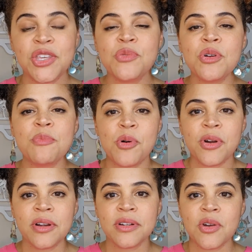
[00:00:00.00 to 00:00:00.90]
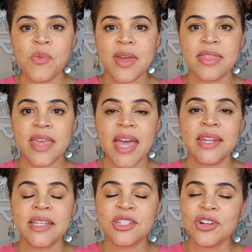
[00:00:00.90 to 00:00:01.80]
You were born with
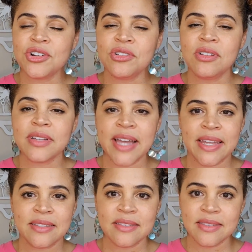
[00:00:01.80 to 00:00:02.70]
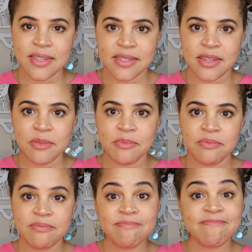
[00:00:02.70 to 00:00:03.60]
an internal guidance system.
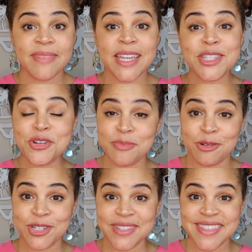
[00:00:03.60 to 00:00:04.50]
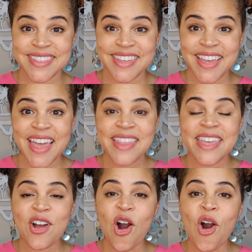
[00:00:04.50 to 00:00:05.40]
It's your emotions.
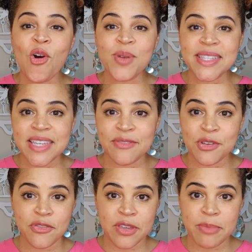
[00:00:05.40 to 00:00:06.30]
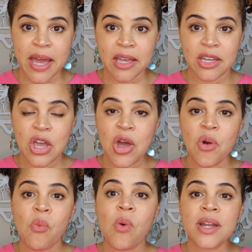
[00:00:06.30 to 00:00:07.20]
They always give you feedback.
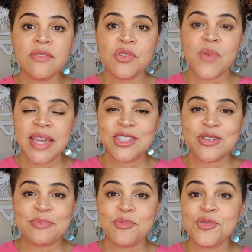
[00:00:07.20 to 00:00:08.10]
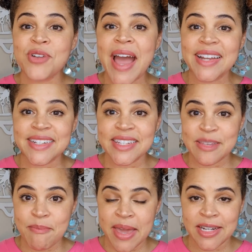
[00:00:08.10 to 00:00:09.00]
One of the ways you can
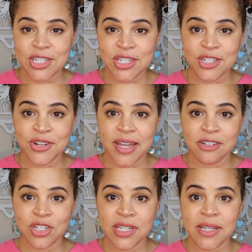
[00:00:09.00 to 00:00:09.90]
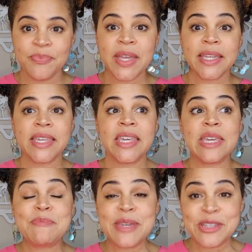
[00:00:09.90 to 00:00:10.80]
practice managing your energy,
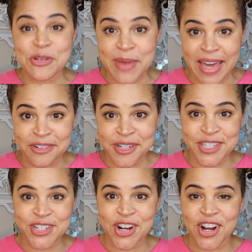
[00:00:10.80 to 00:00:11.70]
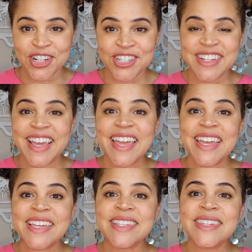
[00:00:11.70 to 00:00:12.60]
keeping your batteries charged,
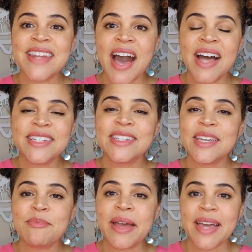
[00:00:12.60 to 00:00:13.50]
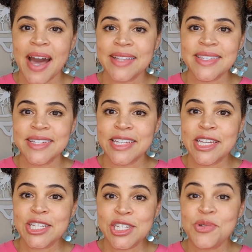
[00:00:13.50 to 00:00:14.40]
is not by
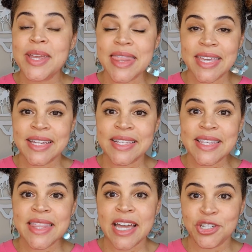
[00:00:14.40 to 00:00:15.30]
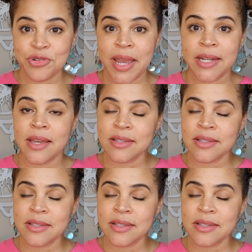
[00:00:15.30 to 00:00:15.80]
constantly doing things that drain,